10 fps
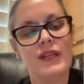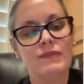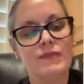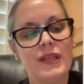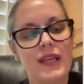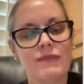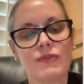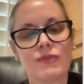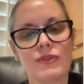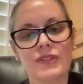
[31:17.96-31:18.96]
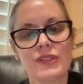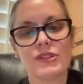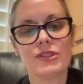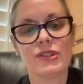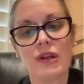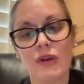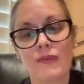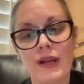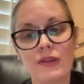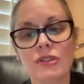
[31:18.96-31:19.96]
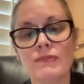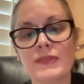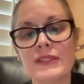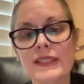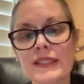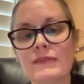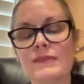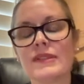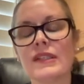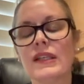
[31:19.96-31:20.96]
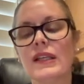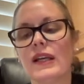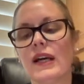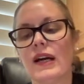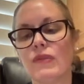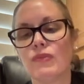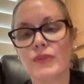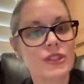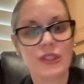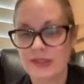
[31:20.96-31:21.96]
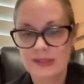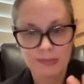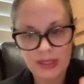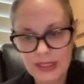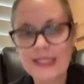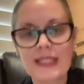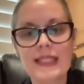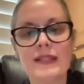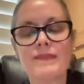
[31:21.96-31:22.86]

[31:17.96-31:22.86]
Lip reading: behavioral literature around human teams, which there is plenty,